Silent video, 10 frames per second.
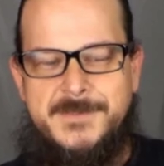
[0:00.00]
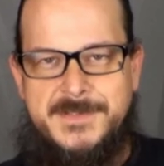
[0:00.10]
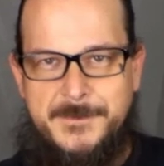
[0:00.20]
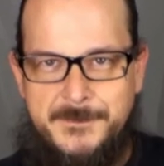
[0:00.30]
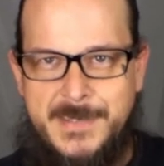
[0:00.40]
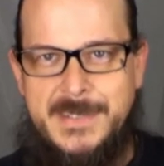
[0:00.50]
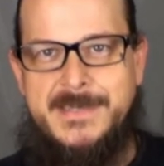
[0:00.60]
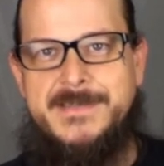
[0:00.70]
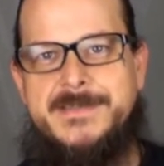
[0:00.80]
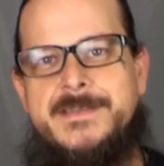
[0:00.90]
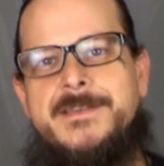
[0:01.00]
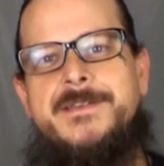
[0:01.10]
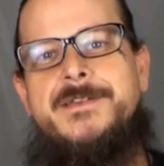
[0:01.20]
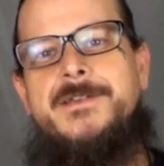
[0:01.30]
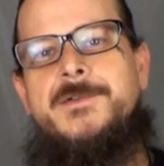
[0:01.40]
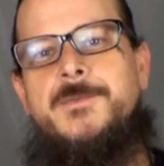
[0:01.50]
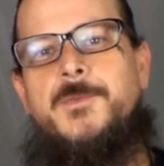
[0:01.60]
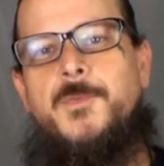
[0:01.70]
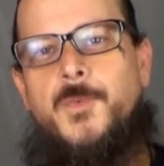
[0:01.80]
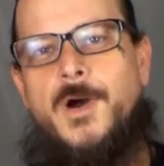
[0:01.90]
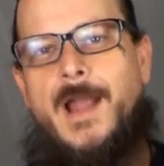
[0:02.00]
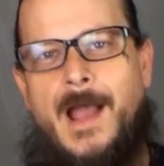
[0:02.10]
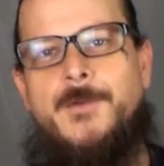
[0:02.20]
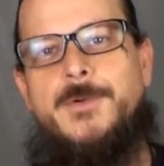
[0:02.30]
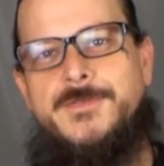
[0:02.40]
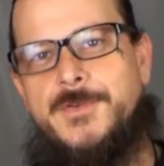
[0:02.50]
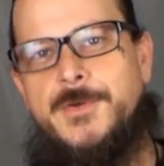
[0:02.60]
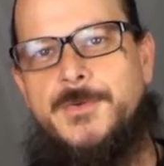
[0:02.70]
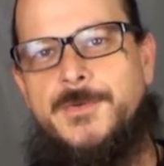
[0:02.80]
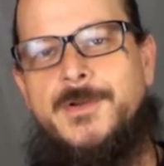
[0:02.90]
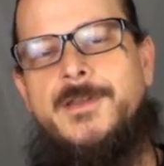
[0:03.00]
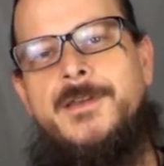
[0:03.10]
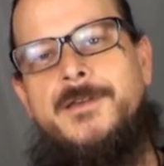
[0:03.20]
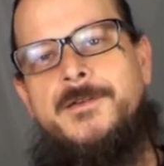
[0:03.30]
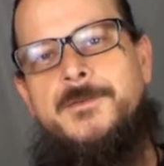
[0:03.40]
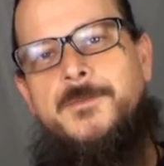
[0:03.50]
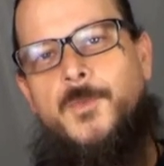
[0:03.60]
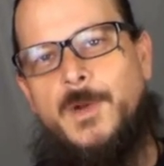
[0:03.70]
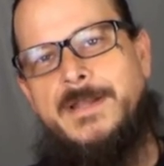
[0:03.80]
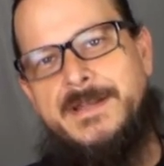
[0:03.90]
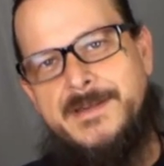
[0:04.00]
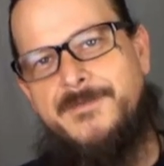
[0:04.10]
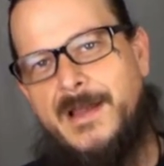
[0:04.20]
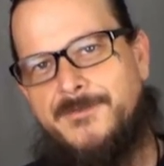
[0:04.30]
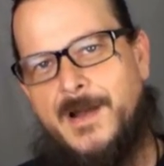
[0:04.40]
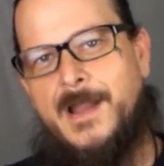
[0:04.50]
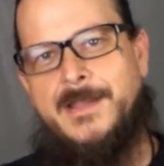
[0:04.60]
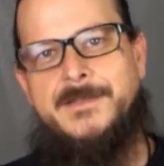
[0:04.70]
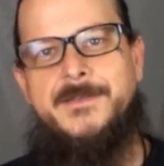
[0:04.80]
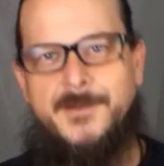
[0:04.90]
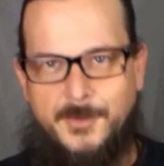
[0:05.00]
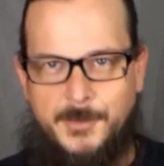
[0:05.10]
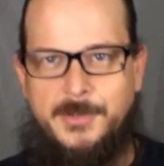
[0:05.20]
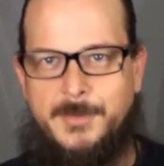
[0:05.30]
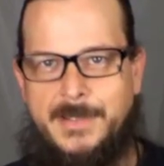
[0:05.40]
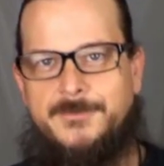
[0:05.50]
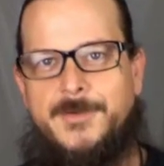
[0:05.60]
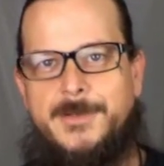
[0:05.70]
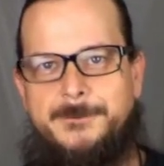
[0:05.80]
to miss what I would do when and if I find a real Bigfoot.